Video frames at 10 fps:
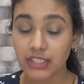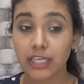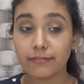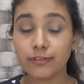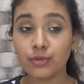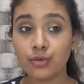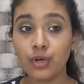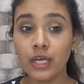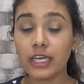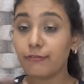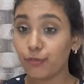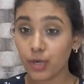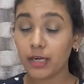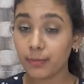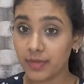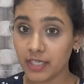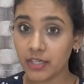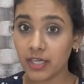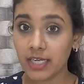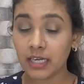If you if you are a
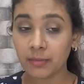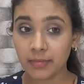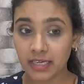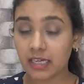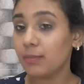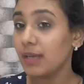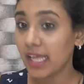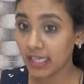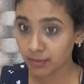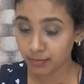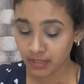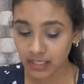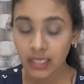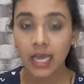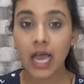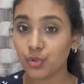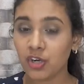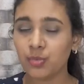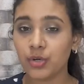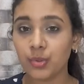beginner in a makeup like me, do
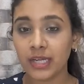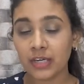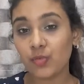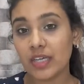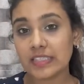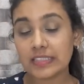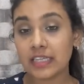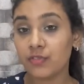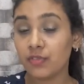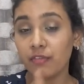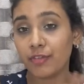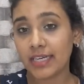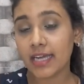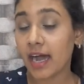not want to invest in a very